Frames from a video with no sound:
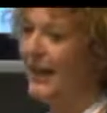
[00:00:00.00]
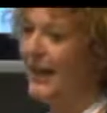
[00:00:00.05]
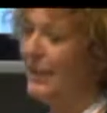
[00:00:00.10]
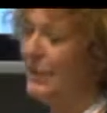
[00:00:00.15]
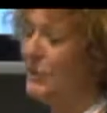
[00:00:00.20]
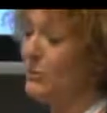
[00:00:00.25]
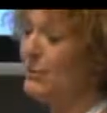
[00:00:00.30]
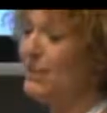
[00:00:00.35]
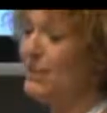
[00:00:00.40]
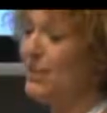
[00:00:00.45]

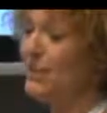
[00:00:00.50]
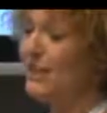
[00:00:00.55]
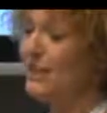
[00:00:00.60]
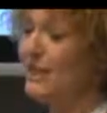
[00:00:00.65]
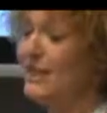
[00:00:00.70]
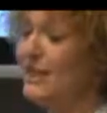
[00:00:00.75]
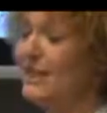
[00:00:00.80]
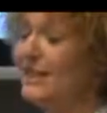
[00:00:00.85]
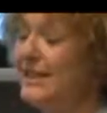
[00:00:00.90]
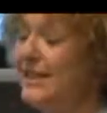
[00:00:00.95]
As we mentioned
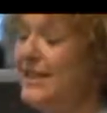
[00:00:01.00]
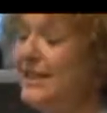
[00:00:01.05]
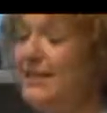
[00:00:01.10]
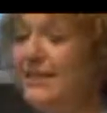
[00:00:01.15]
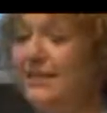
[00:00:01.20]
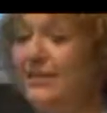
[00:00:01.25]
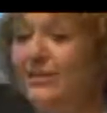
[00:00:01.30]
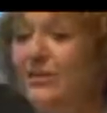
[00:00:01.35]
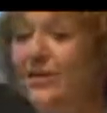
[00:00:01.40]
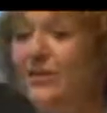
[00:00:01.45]
yesterday,
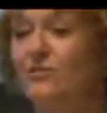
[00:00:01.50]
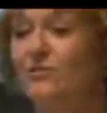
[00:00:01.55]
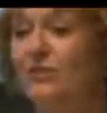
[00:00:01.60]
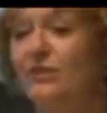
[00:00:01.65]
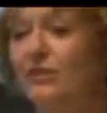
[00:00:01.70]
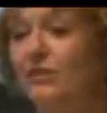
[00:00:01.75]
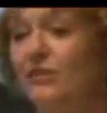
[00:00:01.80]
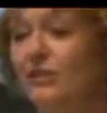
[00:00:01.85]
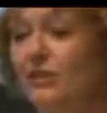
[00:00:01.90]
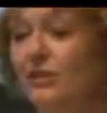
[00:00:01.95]
there's a low
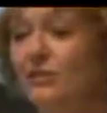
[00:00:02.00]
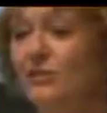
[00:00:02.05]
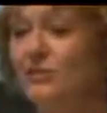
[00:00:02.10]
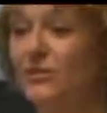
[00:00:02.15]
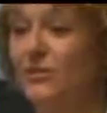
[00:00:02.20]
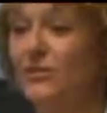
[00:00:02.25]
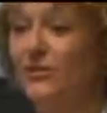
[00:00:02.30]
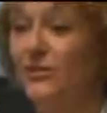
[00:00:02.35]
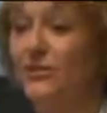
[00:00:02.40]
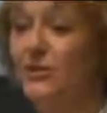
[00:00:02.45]
renal threshold
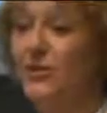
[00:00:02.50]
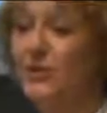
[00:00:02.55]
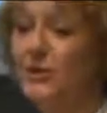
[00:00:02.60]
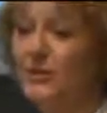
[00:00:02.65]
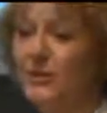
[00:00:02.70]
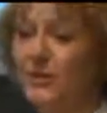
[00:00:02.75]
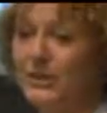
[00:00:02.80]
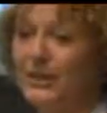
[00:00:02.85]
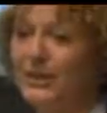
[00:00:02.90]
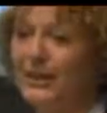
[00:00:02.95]
for
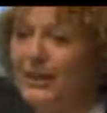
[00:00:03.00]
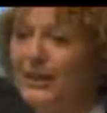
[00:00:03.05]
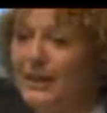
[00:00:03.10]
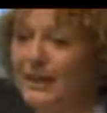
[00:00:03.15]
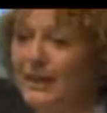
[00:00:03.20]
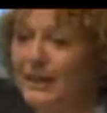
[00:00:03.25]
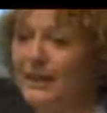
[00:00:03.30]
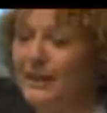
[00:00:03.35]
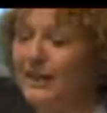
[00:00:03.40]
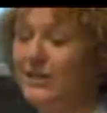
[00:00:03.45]
glucose, which leads
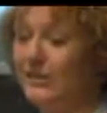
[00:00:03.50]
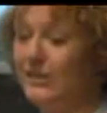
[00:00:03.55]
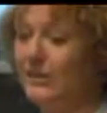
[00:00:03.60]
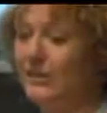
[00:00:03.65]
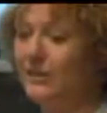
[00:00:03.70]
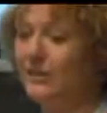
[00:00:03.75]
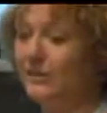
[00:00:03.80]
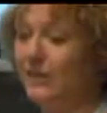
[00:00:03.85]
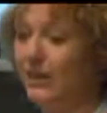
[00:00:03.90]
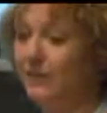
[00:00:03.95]
to
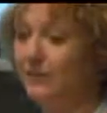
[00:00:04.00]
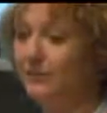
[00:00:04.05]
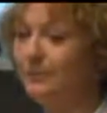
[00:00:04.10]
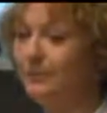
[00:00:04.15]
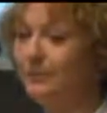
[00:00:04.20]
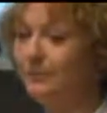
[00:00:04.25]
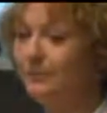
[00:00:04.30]
glycosuria.